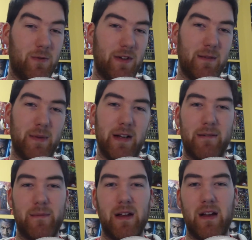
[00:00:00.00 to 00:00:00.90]
but
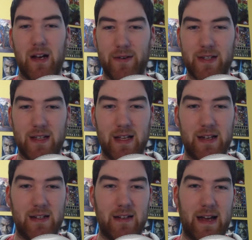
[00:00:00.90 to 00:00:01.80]
obviously that
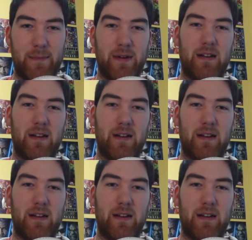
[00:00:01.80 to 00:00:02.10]
didn't happen.